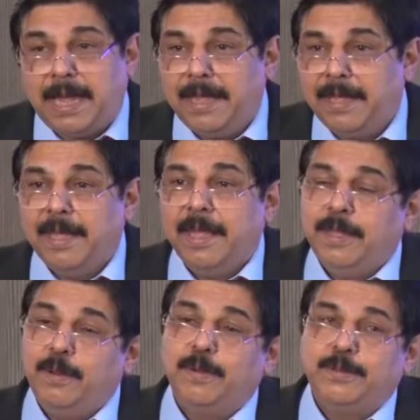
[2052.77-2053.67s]
I
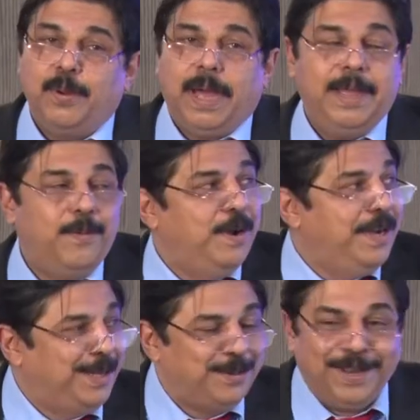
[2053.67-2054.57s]

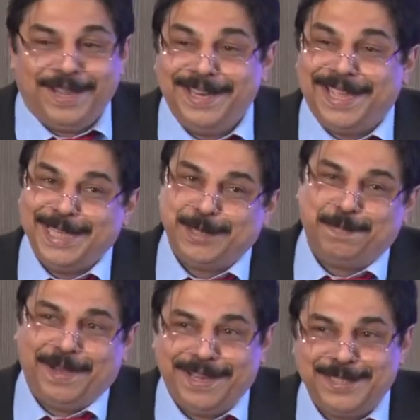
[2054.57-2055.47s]
wanted to learn
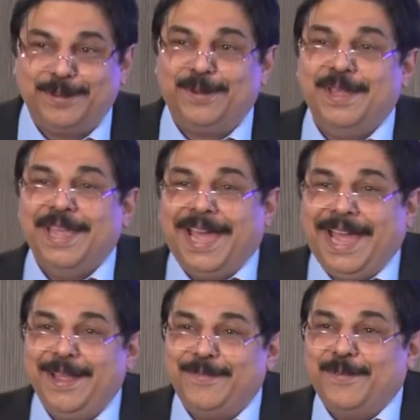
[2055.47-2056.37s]
CRISPR. So
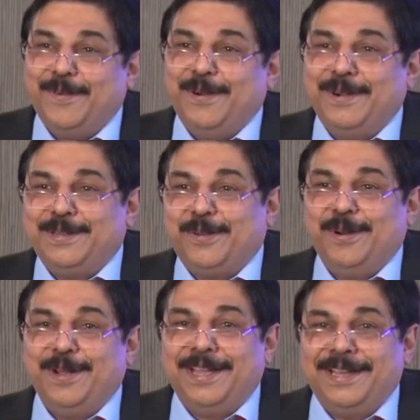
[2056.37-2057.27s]
I
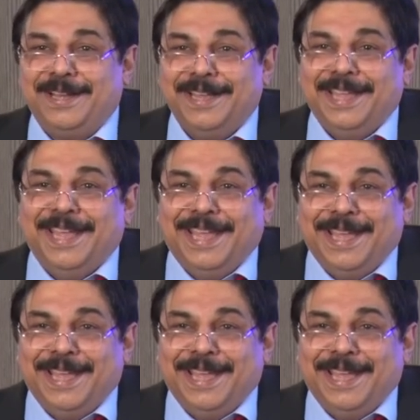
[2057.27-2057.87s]
told